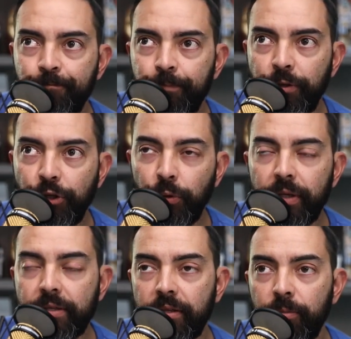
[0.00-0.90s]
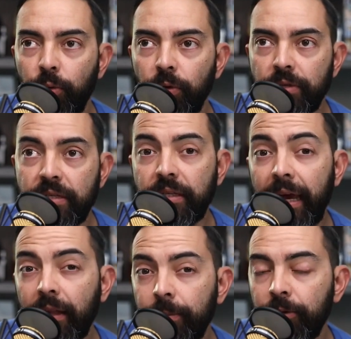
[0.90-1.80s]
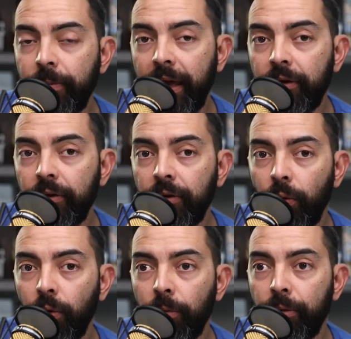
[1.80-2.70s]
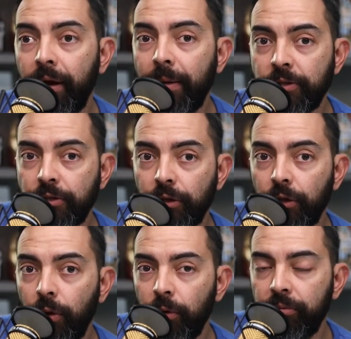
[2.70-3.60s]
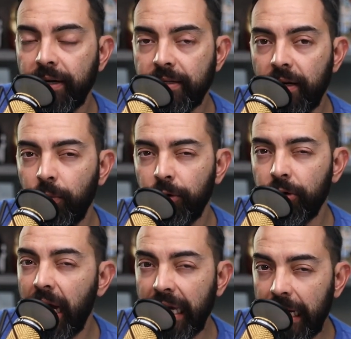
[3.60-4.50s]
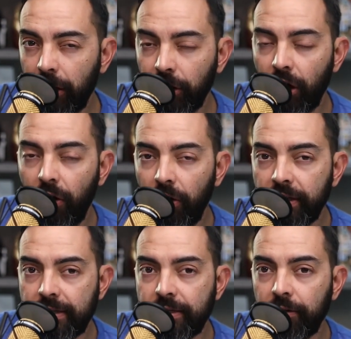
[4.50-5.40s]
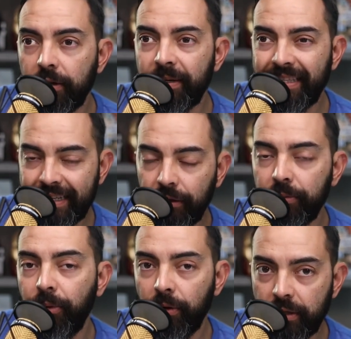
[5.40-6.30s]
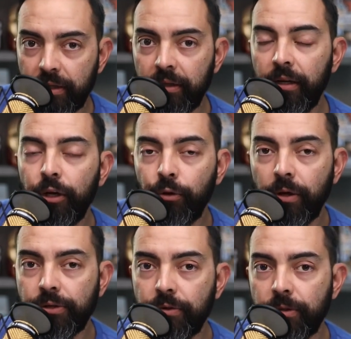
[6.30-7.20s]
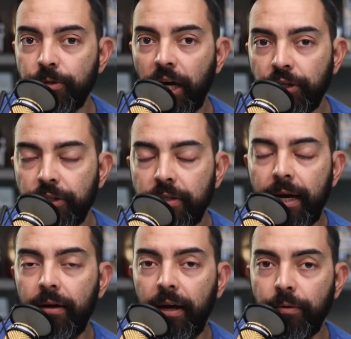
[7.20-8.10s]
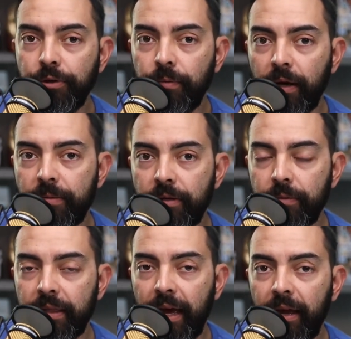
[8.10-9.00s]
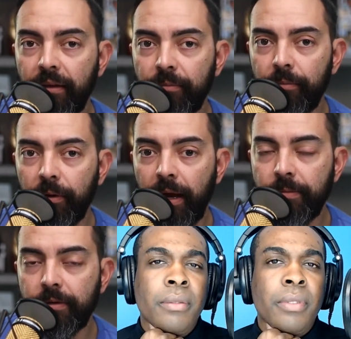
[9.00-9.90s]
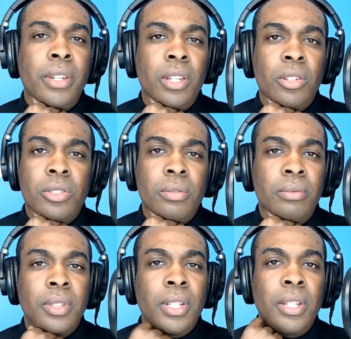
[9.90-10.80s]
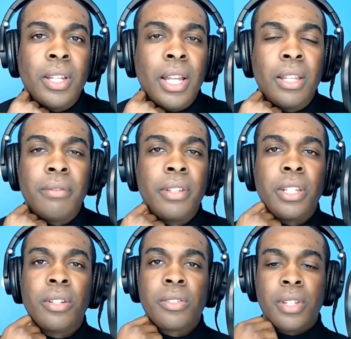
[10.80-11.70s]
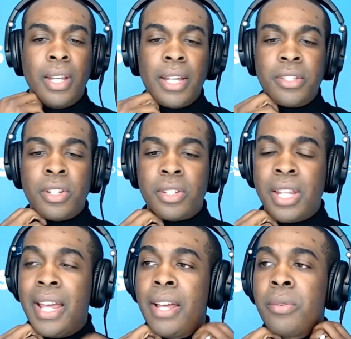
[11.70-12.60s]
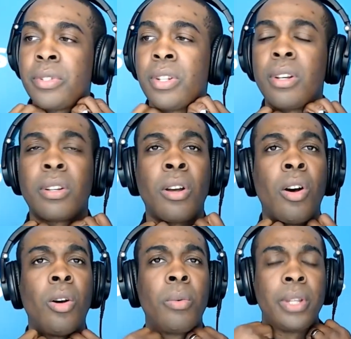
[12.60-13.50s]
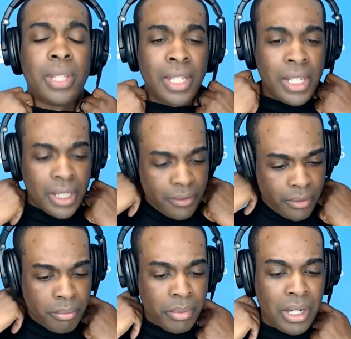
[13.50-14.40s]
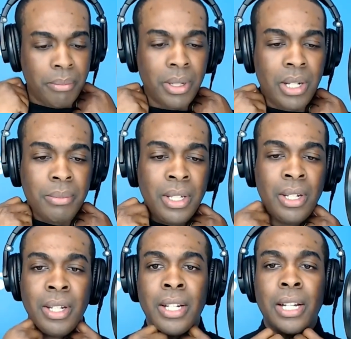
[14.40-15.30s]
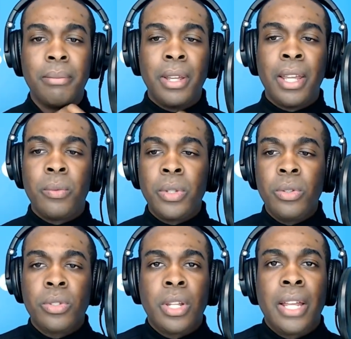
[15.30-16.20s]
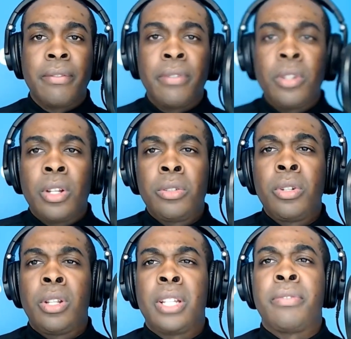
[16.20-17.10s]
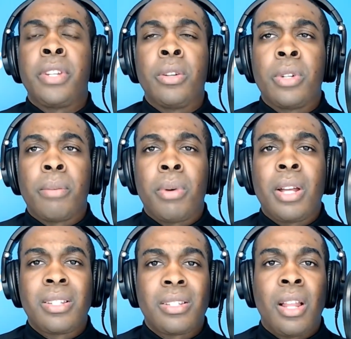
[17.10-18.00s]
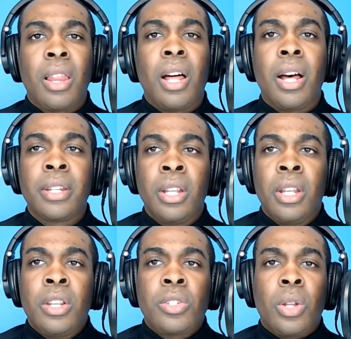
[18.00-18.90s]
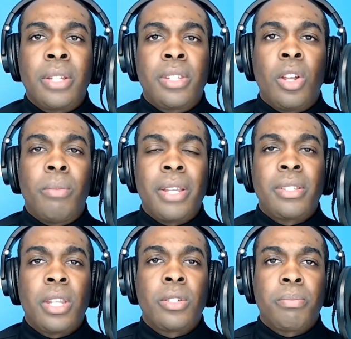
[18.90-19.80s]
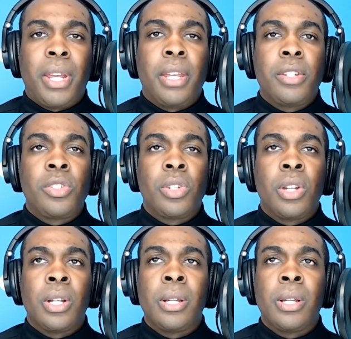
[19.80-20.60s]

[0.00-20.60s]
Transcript: do this in a more scalable manner, or perhaps it's a lower price item where you're not getting on a call necessarily, but it's still important to crush those objections? How would you recommend doing that, perhaps? Videos. I love videos. I just was on a call with Ethan from BombBomb, and we utilize video in our process a lot. So let's say on my sales page,